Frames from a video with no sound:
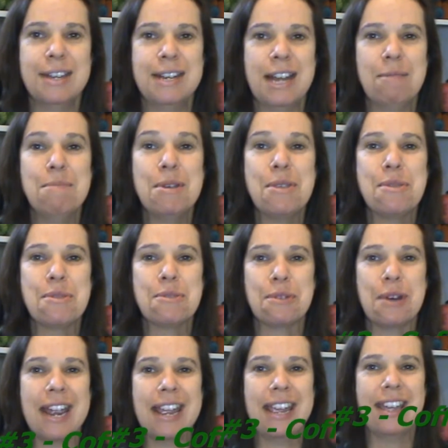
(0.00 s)
Number
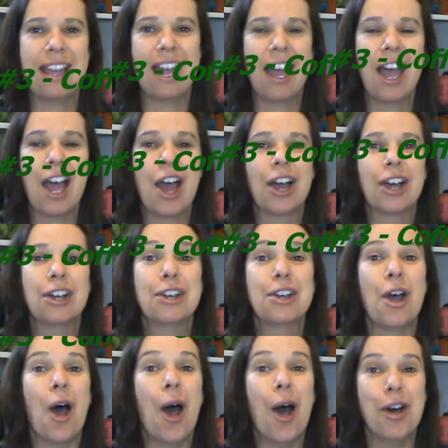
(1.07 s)
3,
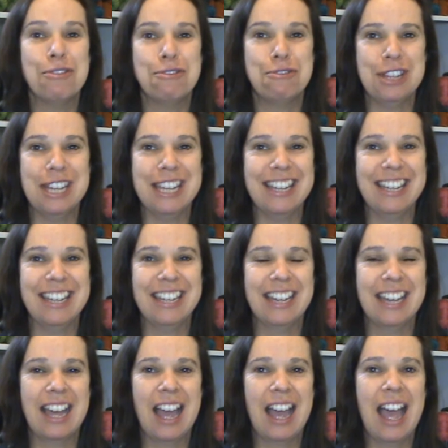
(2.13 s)
coffee
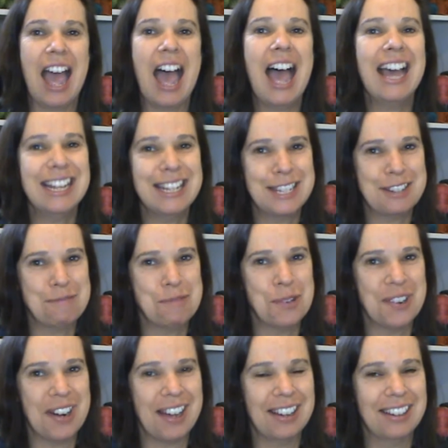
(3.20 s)
and some
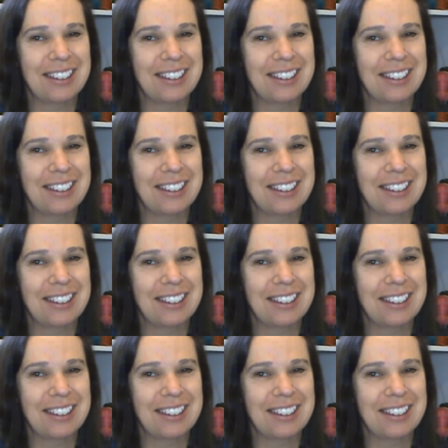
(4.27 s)
water.